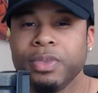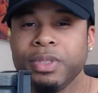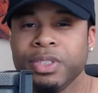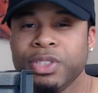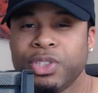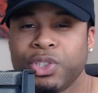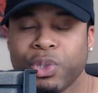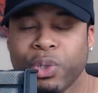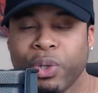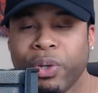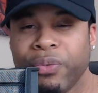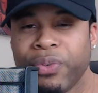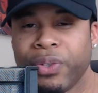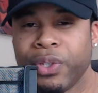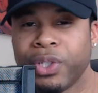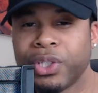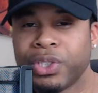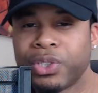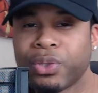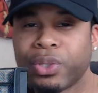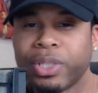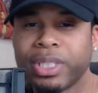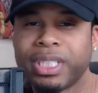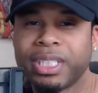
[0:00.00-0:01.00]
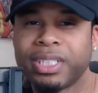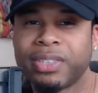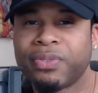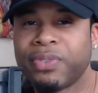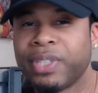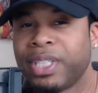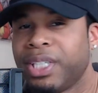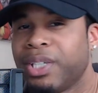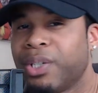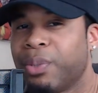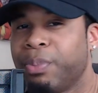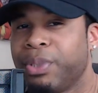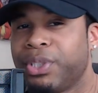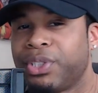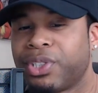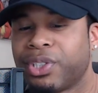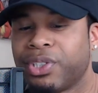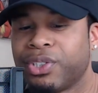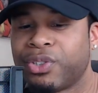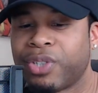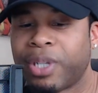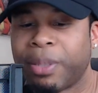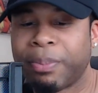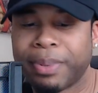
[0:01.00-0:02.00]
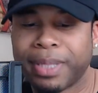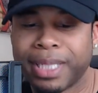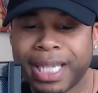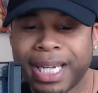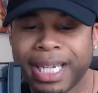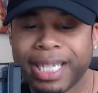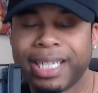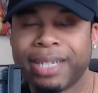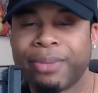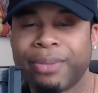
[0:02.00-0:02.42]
So if you enjoyed this video, be sure to drop a like.